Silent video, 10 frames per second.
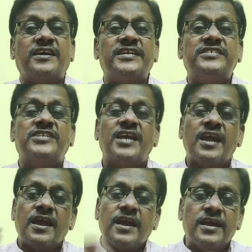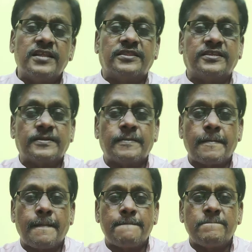courage, health.
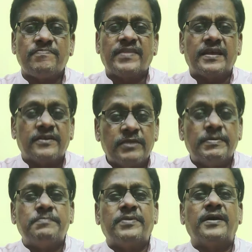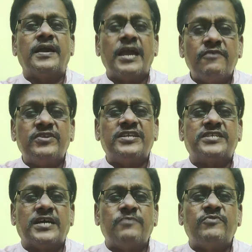Remember, every
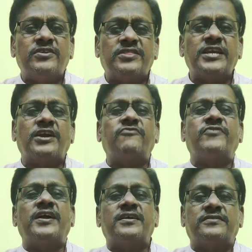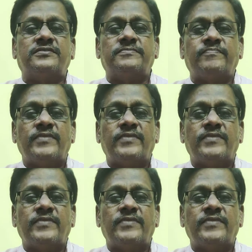time when you think of health,